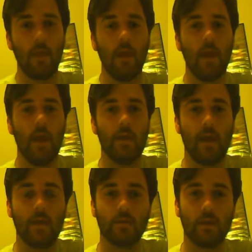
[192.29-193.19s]
And
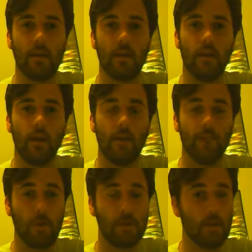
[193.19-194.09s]
Danielson a
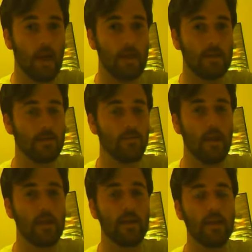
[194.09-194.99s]
few weeks ago had his
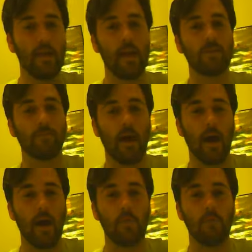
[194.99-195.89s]
retina detached by